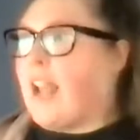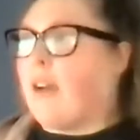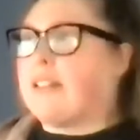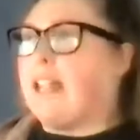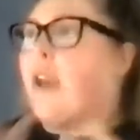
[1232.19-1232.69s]
now
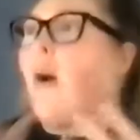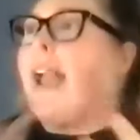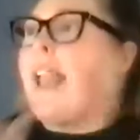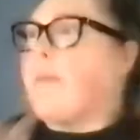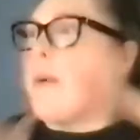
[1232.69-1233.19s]
because i know
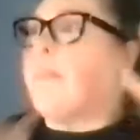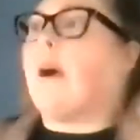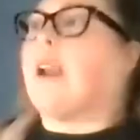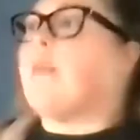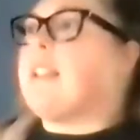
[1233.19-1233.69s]
i get
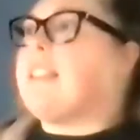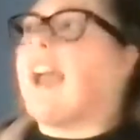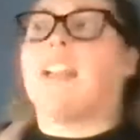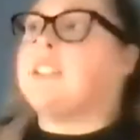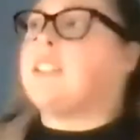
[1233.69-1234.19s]
bombarded with
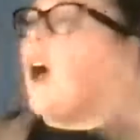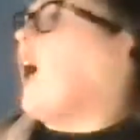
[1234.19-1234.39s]
texts